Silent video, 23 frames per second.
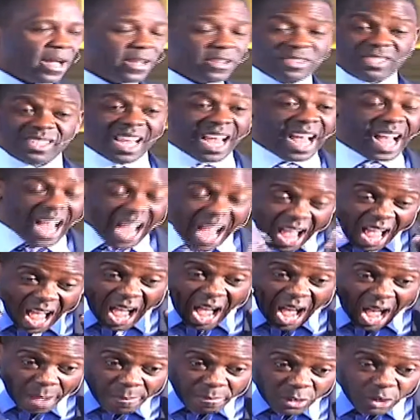Because
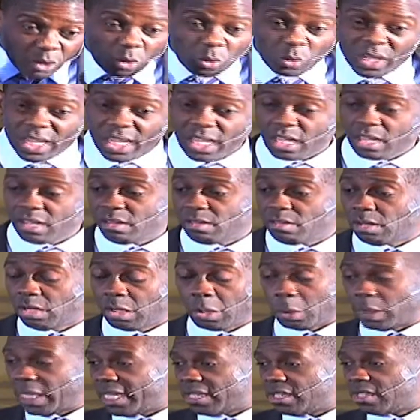I'm totally
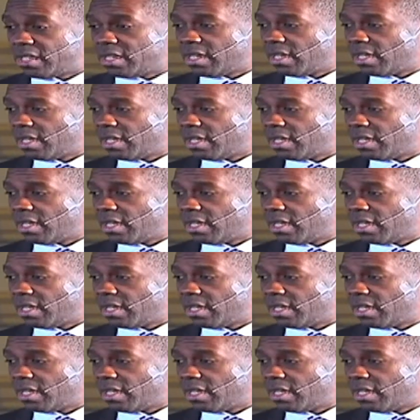clueless.